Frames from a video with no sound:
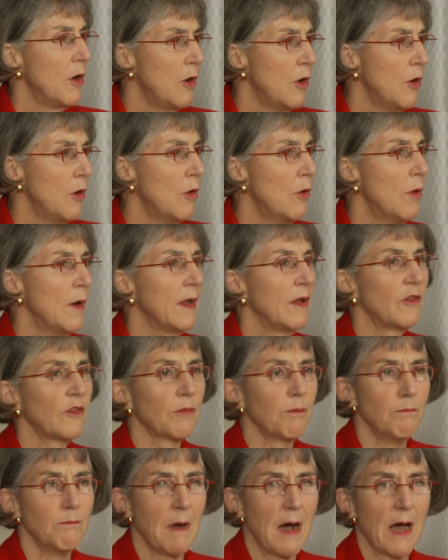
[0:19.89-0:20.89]
who
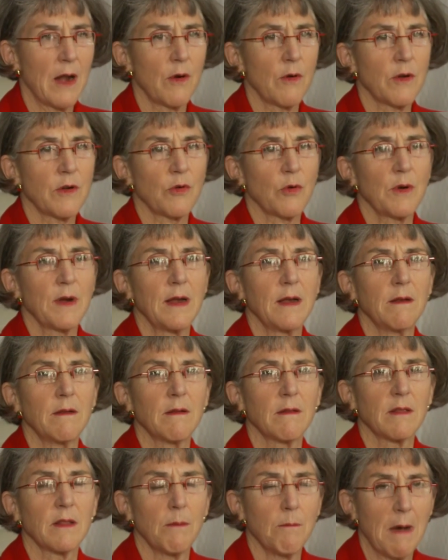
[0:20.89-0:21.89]
is
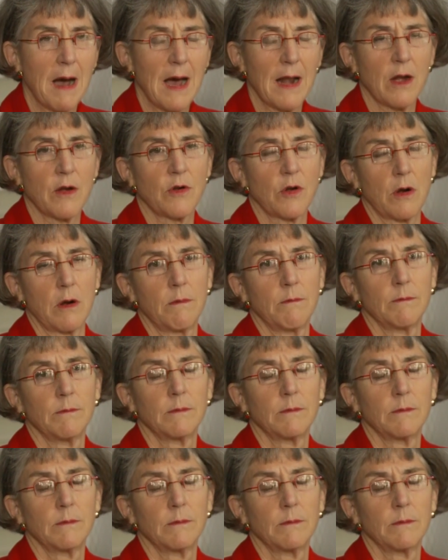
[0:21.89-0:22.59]
monitoring the monitor.